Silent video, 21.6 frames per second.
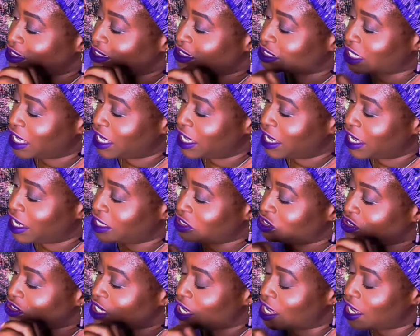
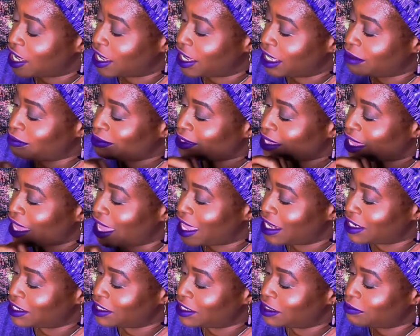sage, thyme,
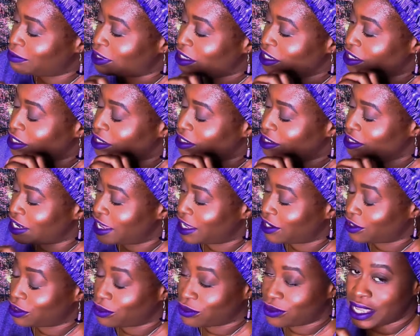catnip,
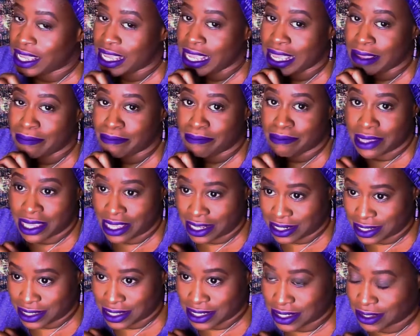nettle, and
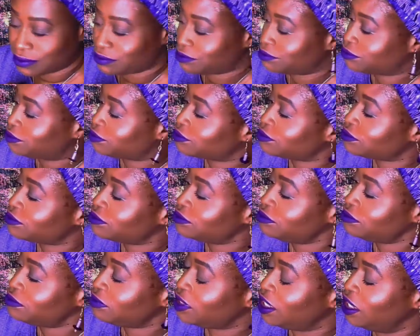mint.
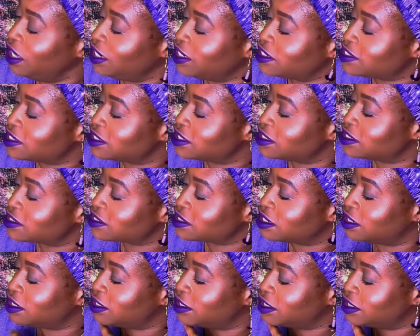And it says,
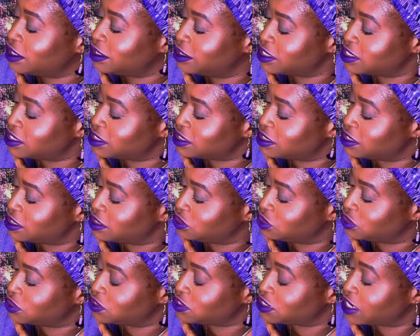let's see, it
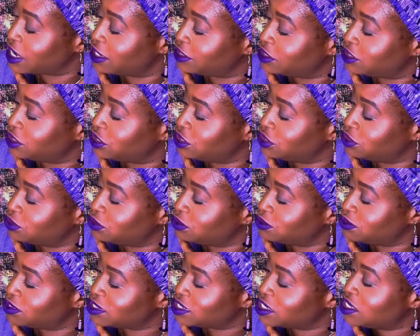shows you how to
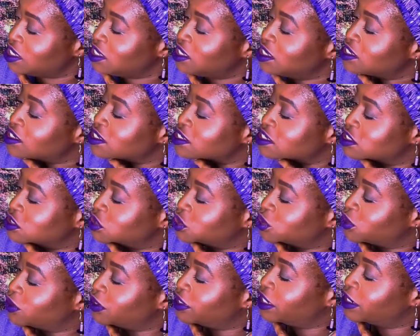use. It says,
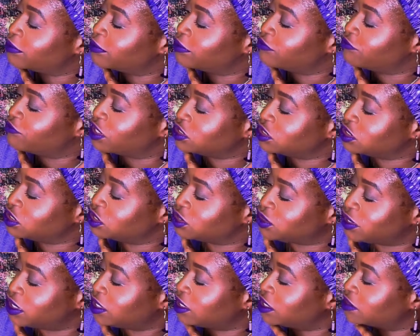enjoy a refreshing
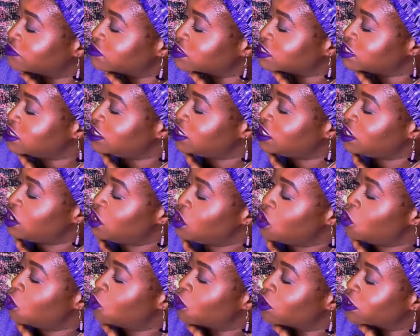drink of tea
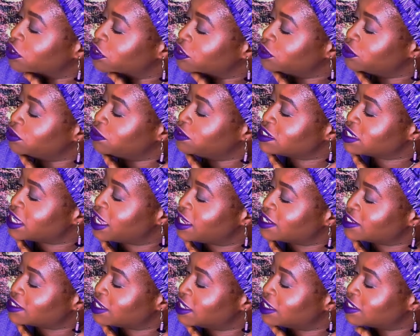or use
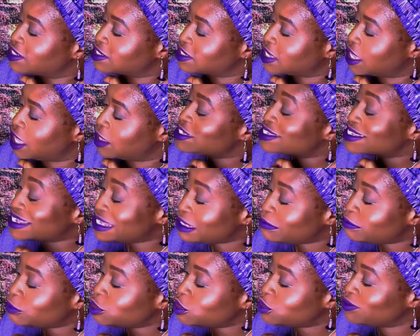as a scalp
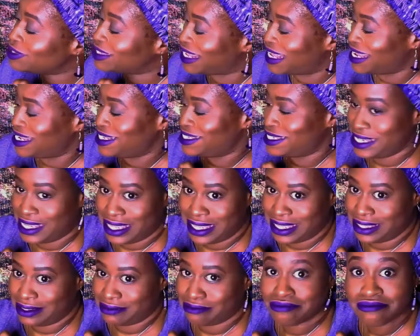
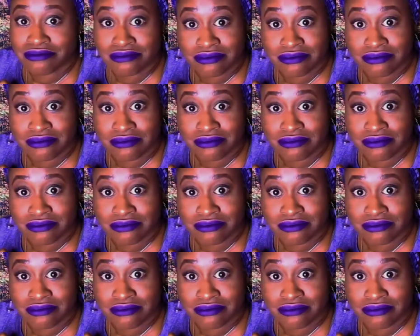stimulating